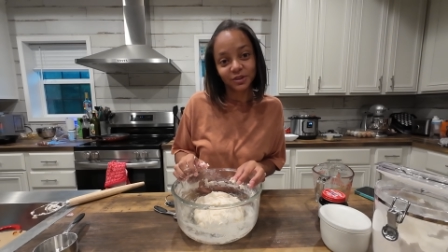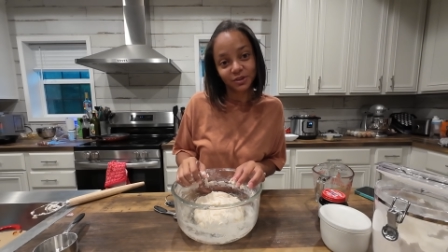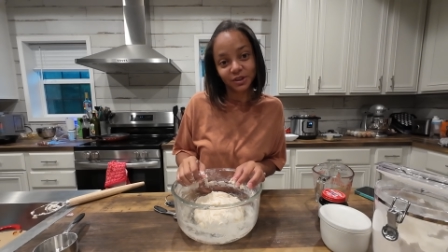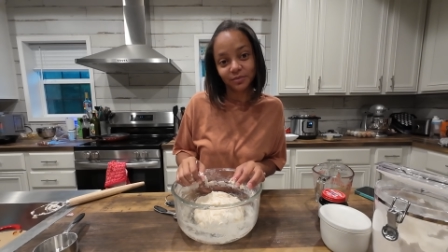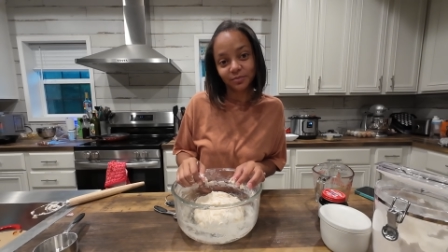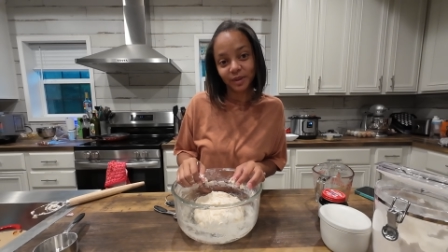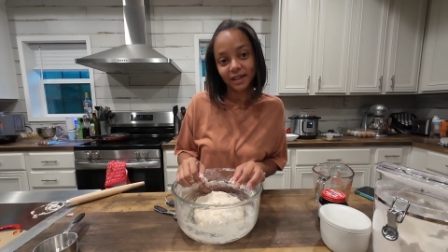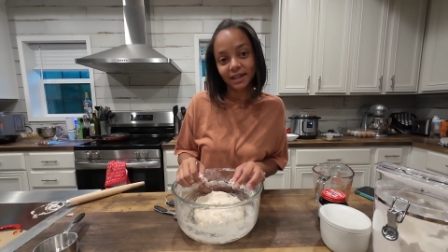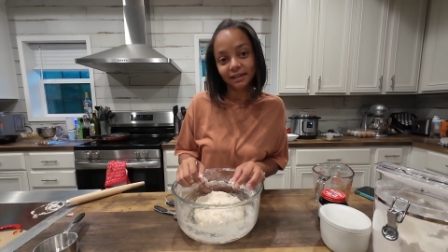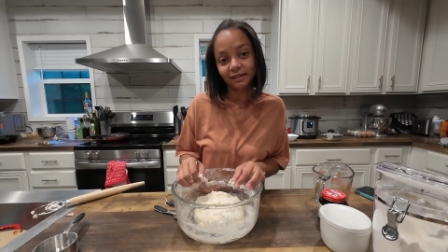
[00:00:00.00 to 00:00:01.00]
is good
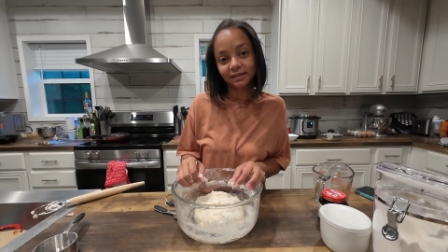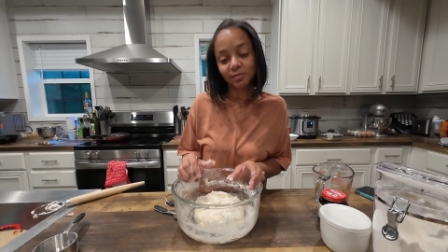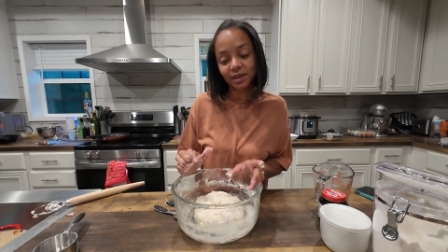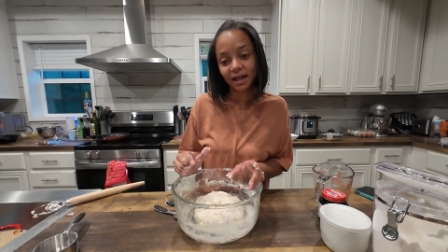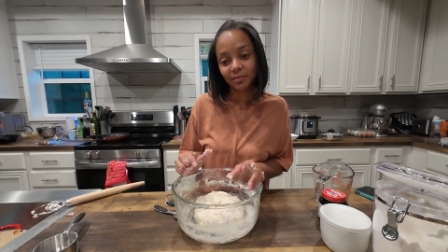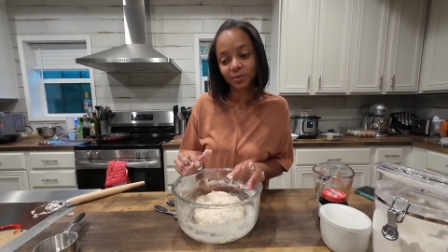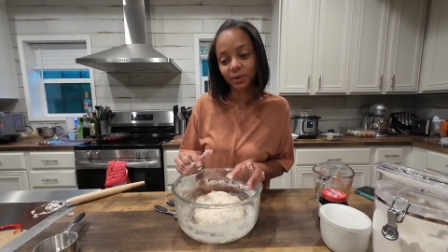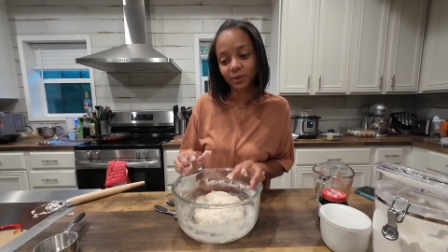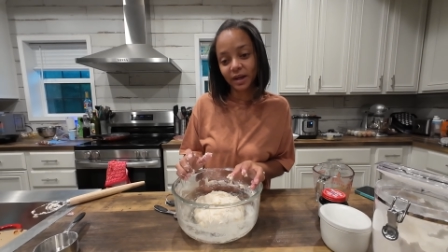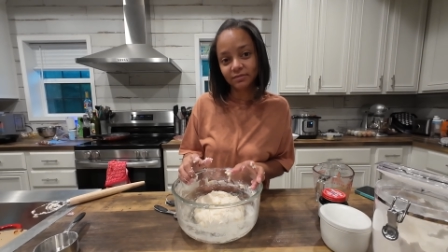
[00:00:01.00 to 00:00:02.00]
because sometimes we
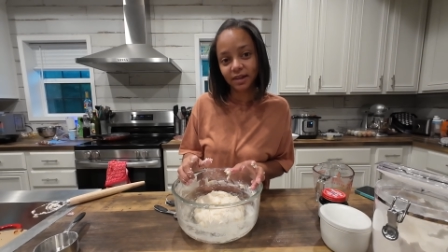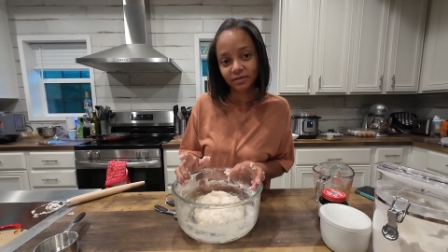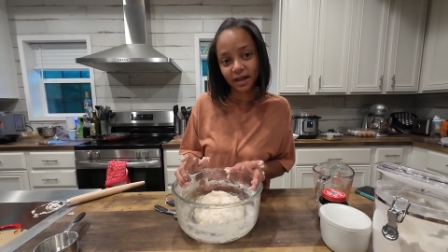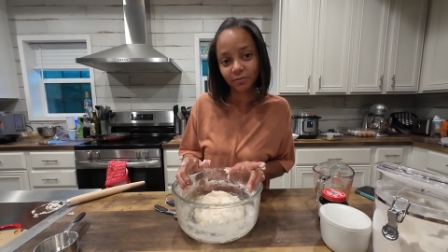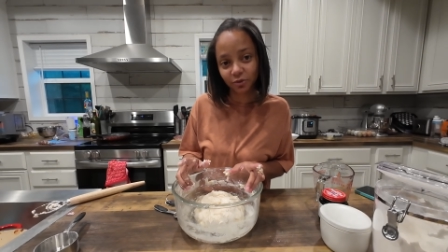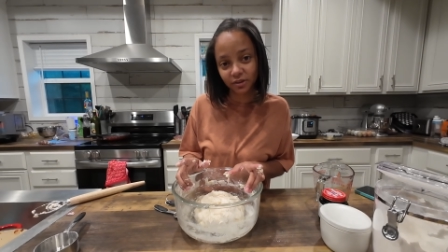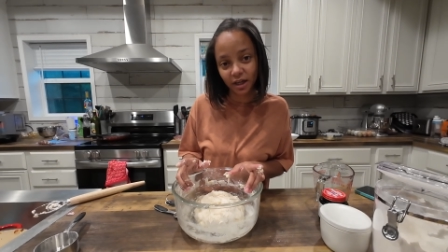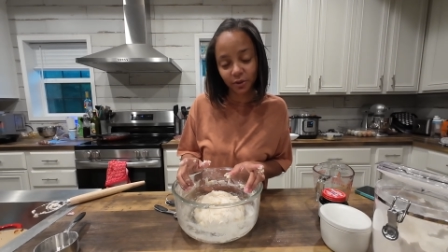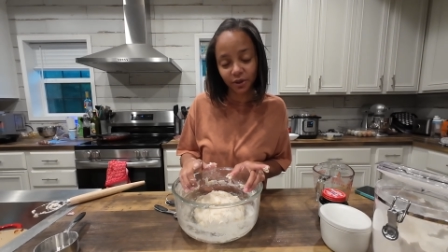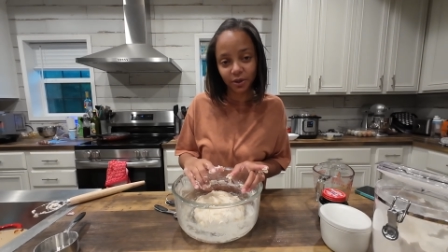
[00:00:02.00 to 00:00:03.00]
don't have enough time for
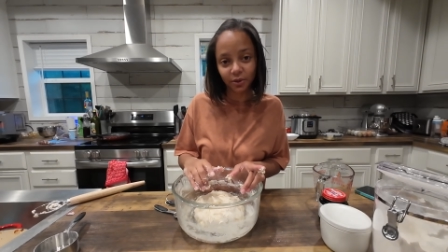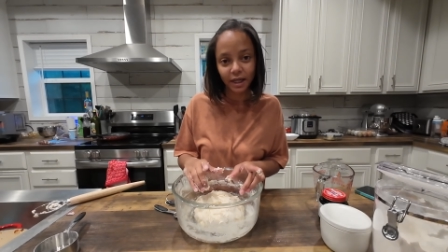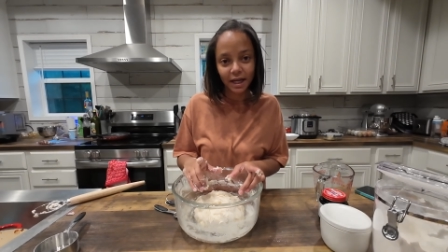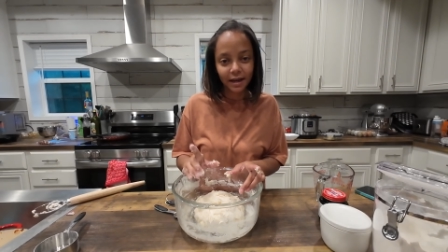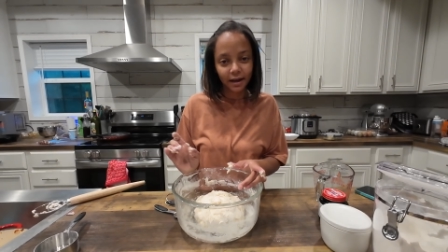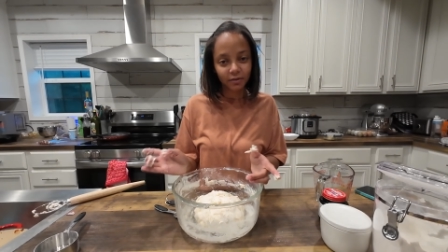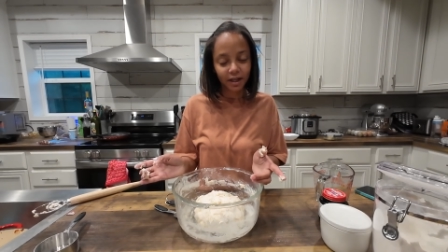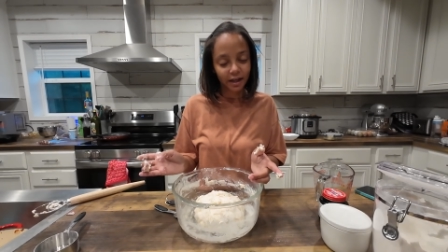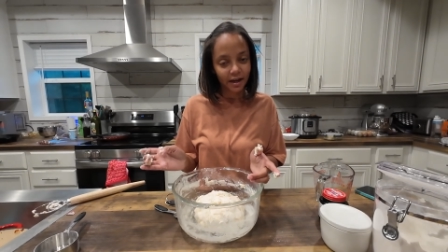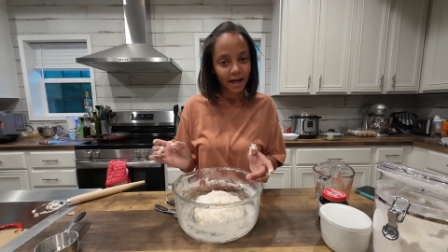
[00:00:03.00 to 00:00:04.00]
sourdough, and right
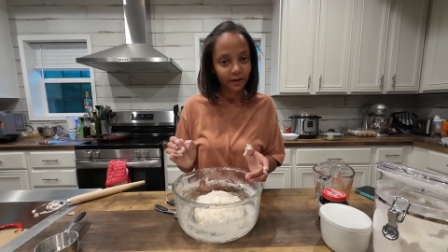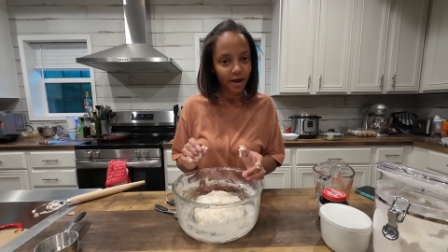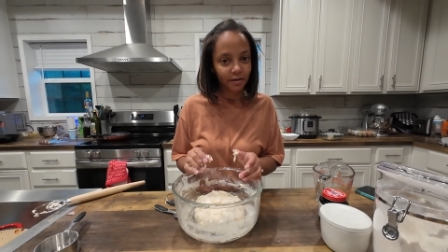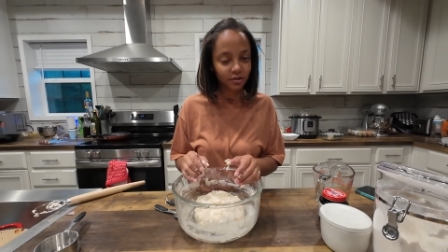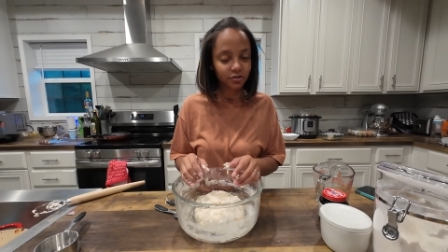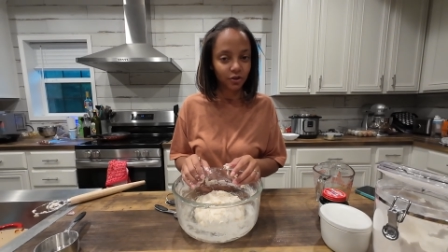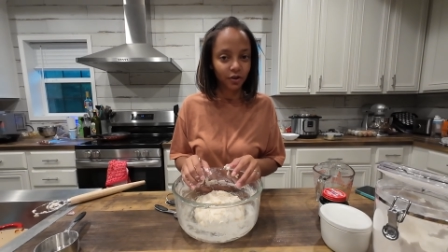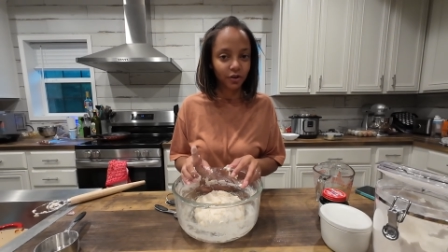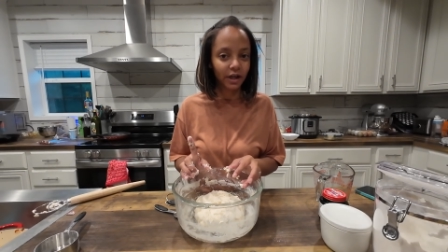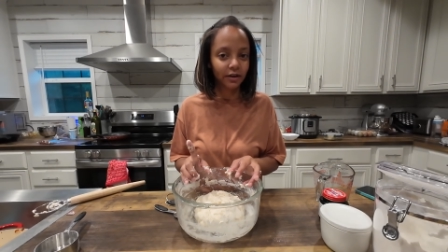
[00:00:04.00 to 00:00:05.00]
now I don't have a
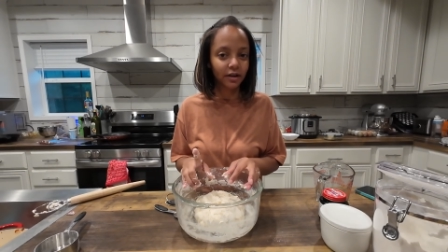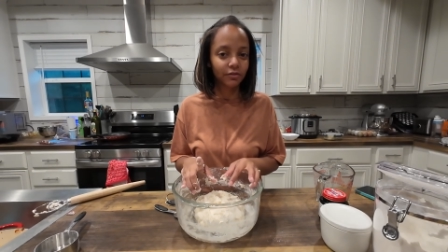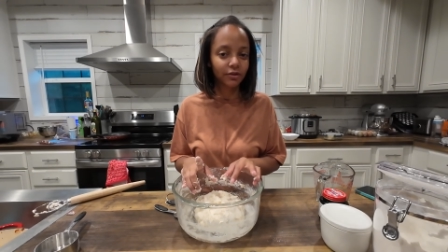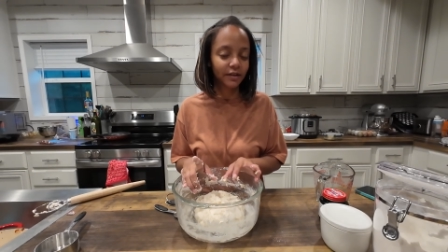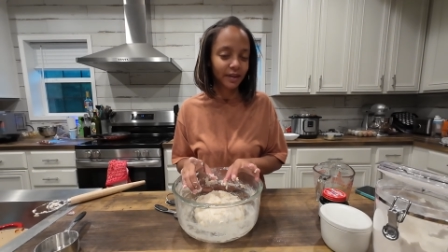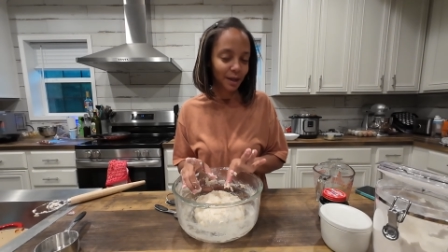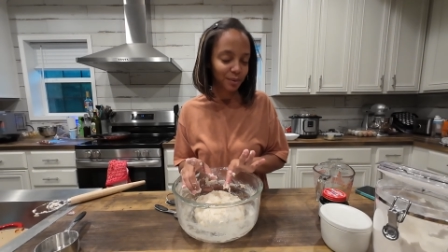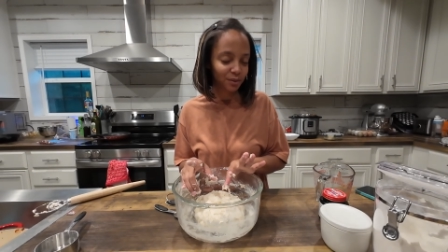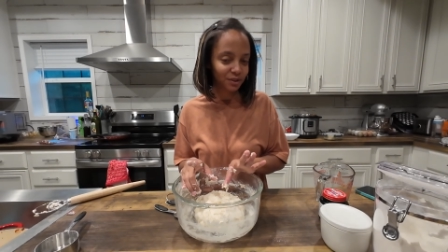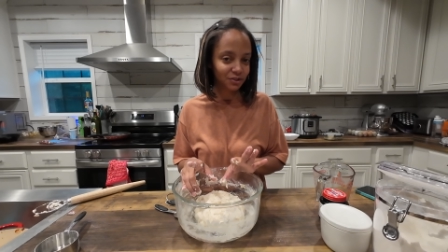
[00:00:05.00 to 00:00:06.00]
starter. However, I think I'm
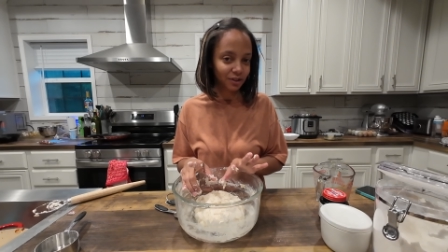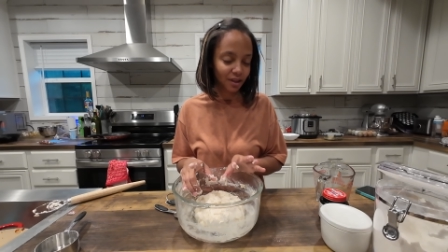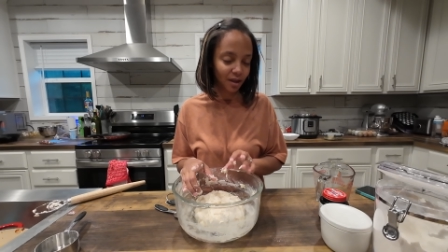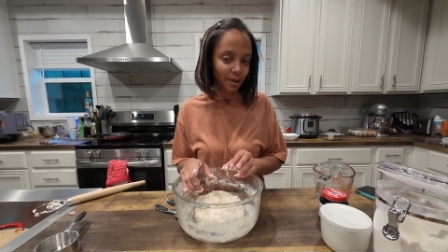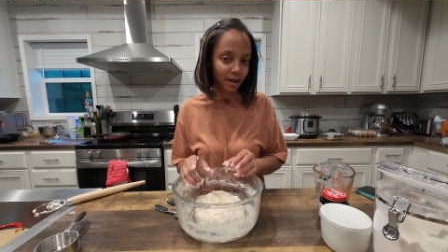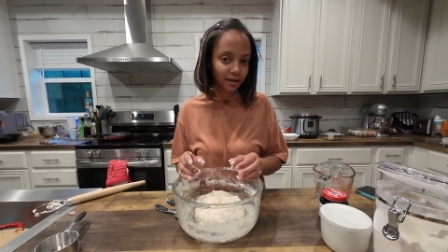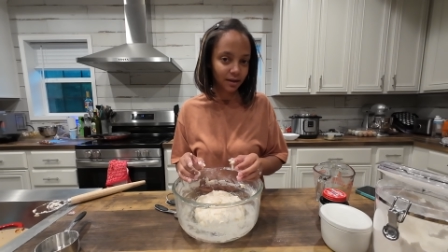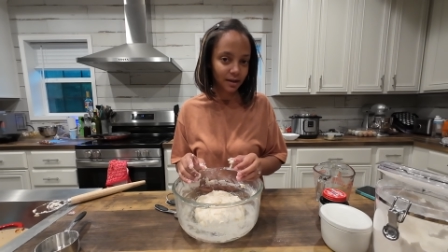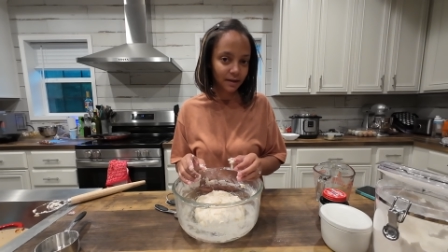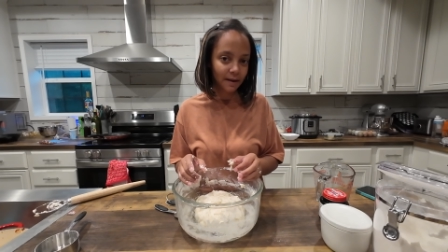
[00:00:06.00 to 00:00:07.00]
going to start that back
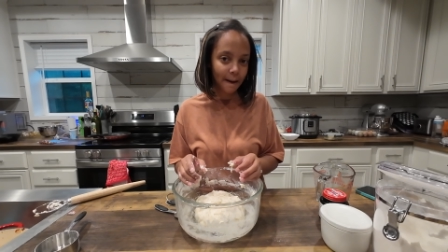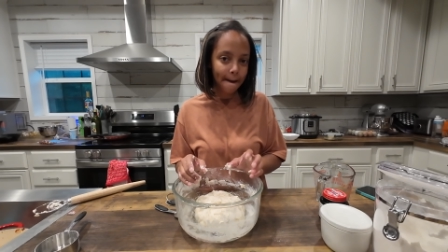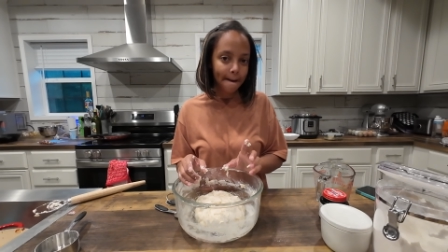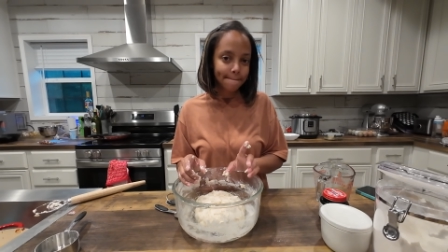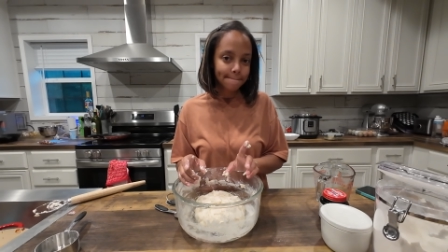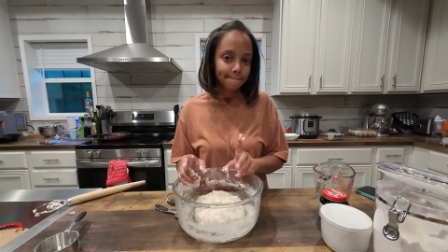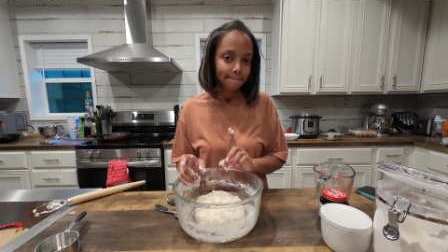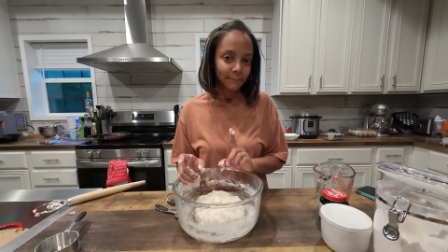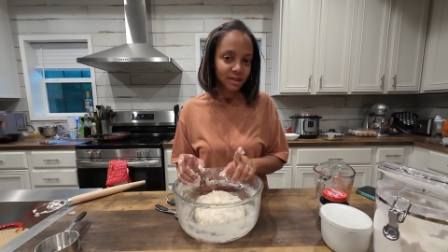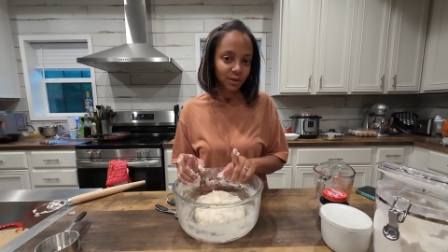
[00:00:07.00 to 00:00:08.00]
again,
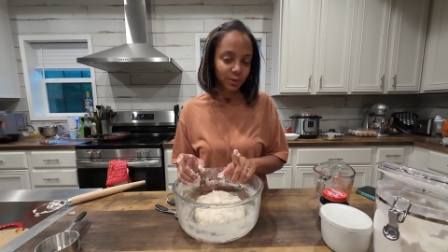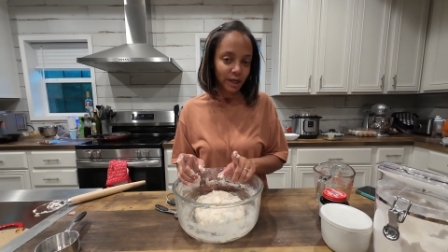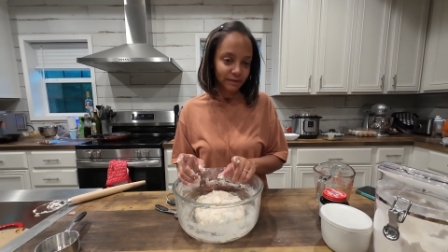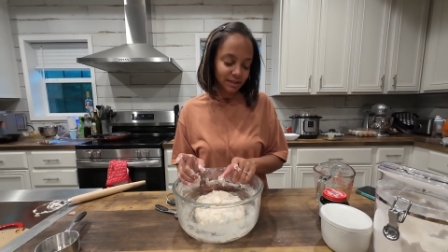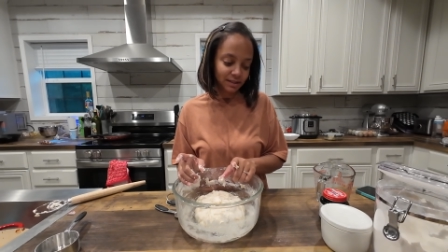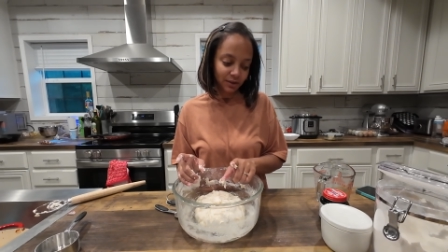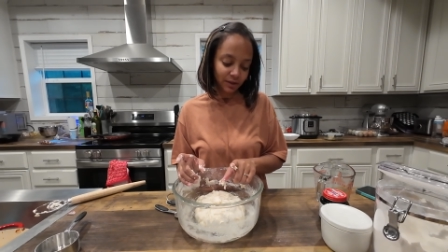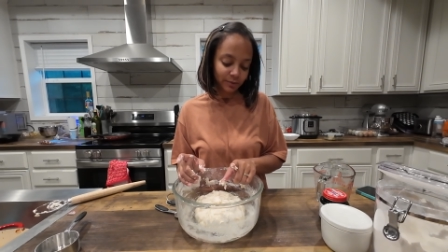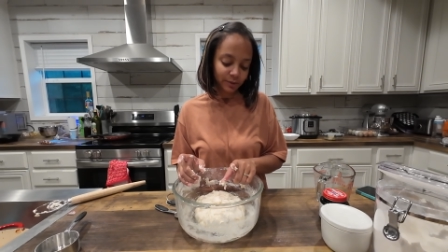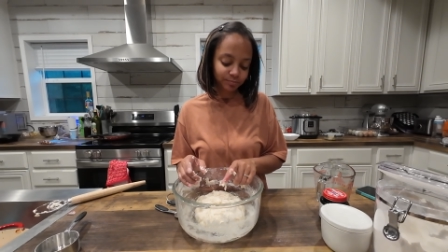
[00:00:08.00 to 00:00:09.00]
so we'll have to see on
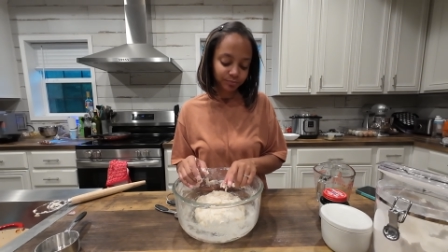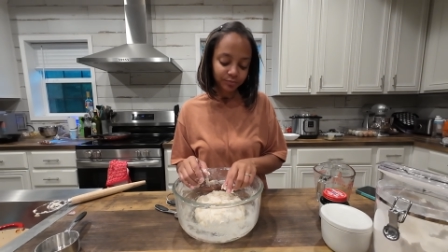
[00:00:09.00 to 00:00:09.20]
that one.